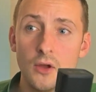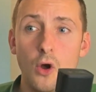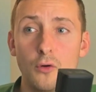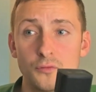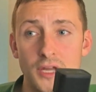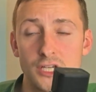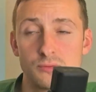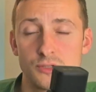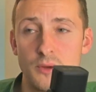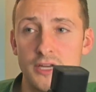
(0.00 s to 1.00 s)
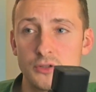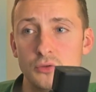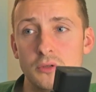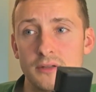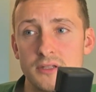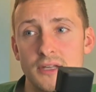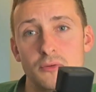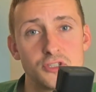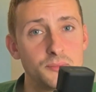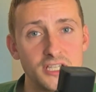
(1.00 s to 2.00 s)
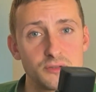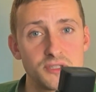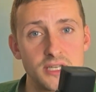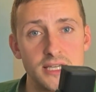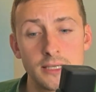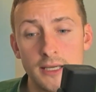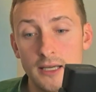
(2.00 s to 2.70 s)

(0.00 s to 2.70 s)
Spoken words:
of Kasper Schmeichel, I think that was the biggest mistake.